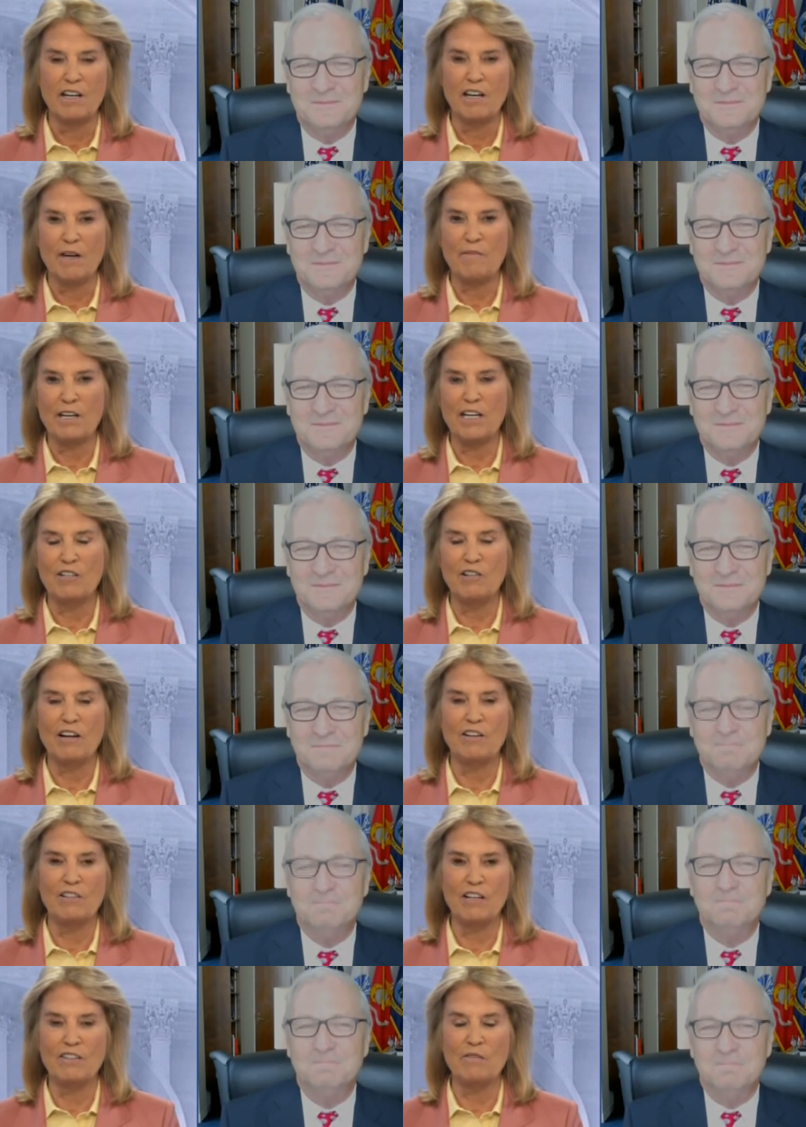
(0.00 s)
Speaker 1: I mean, do you,
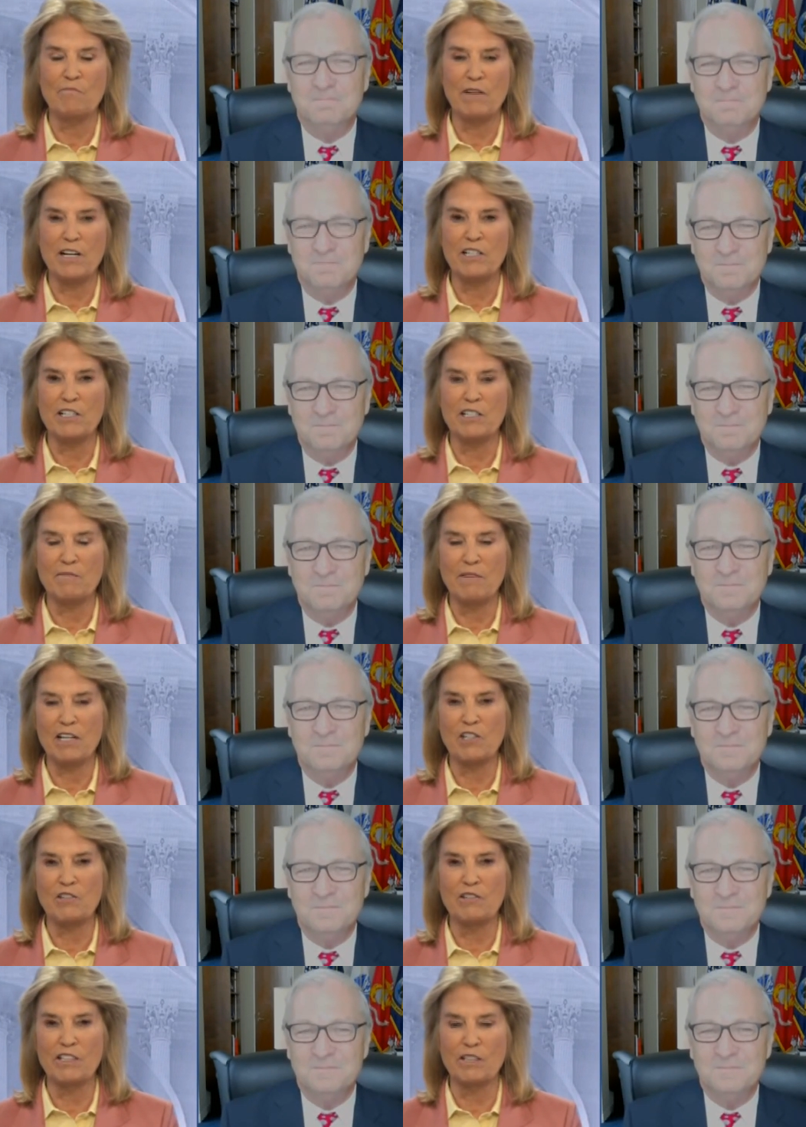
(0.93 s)
do you have the budget to make
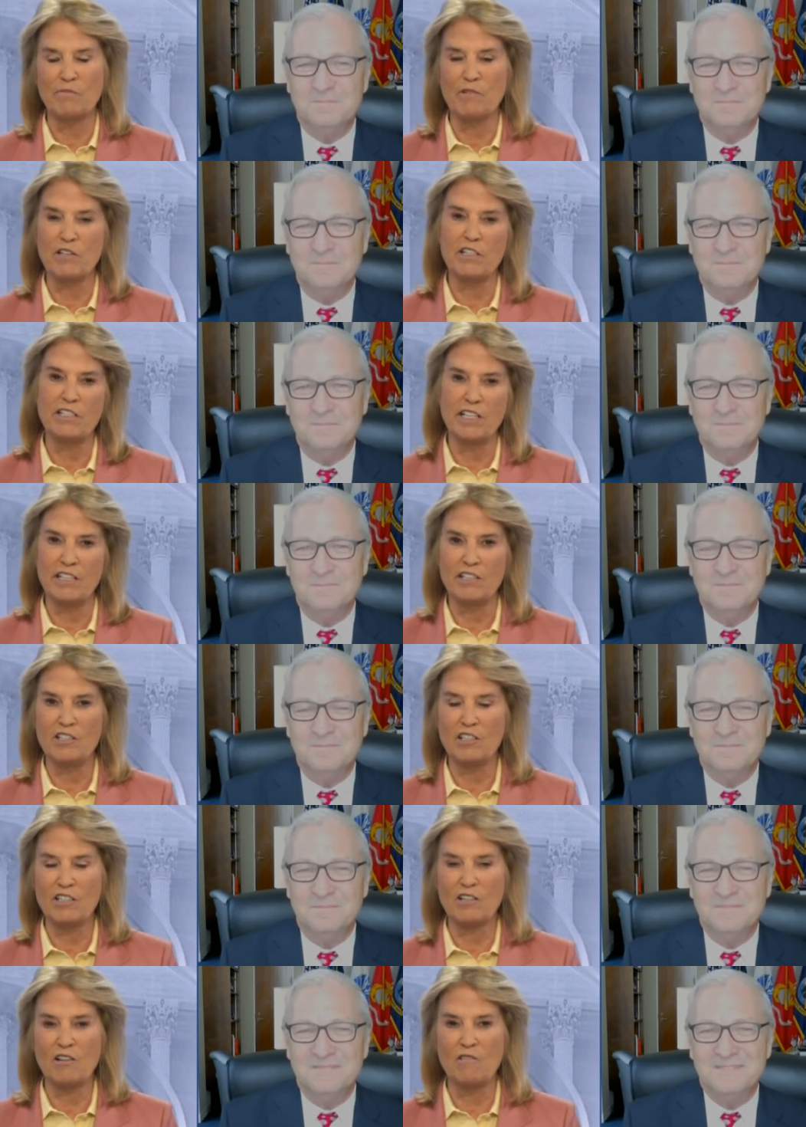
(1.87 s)
sure the person doesn't
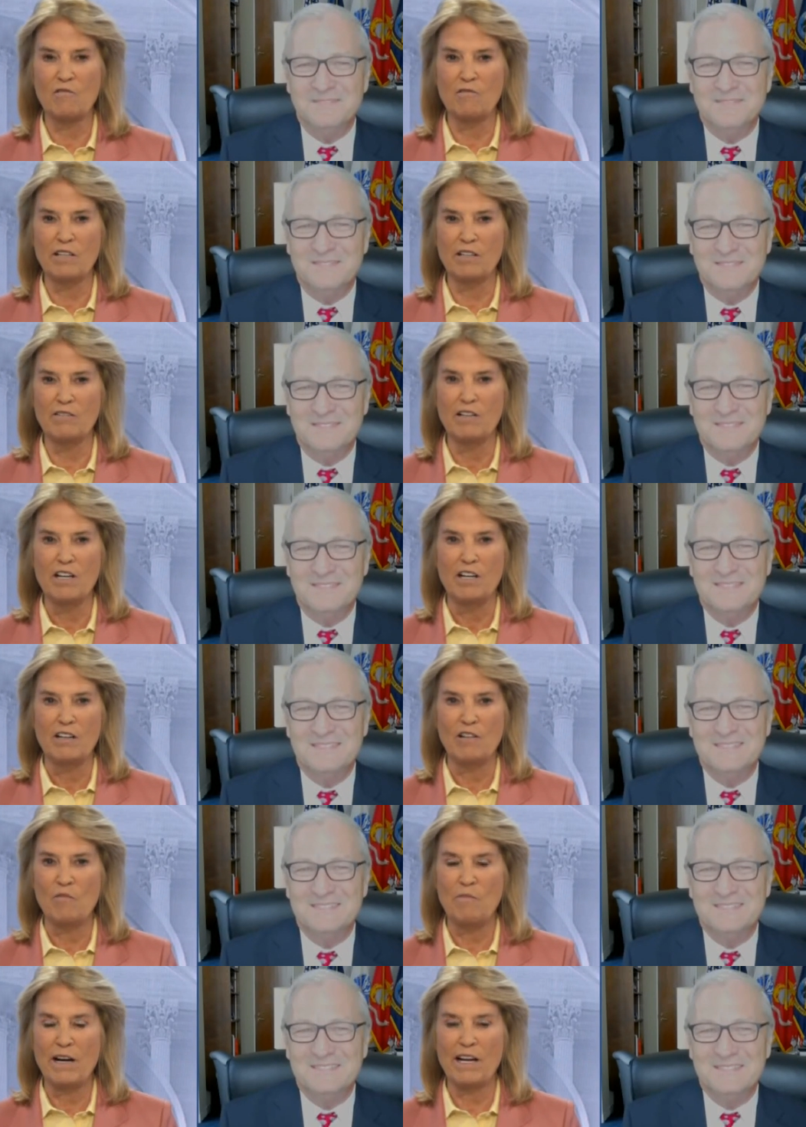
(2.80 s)
just go, you know,
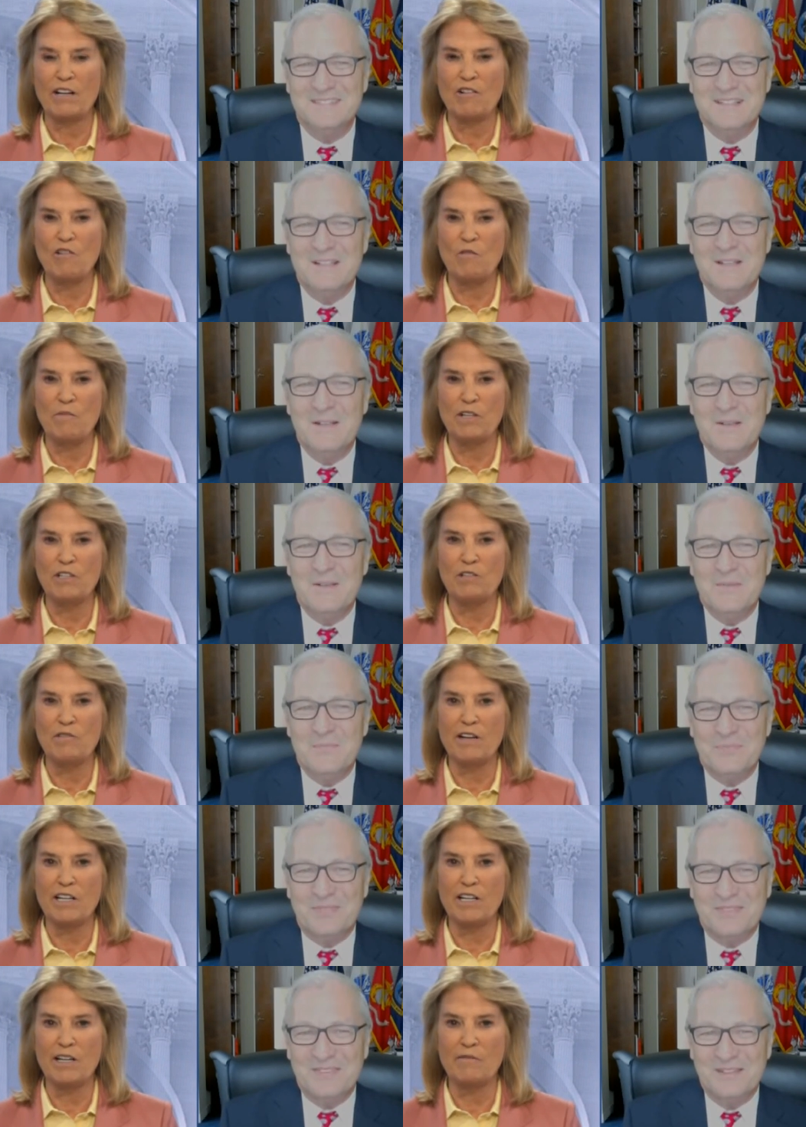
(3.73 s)
go back home and
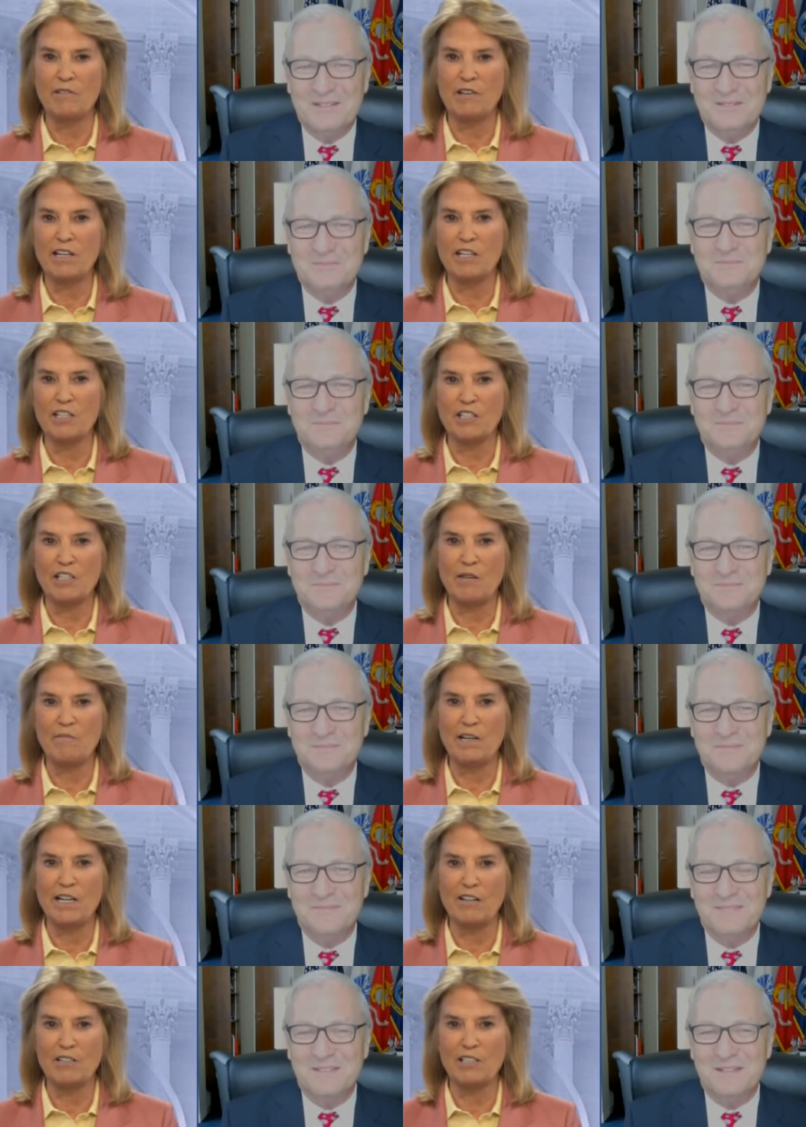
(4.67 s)
trade it up, trade it to someone else,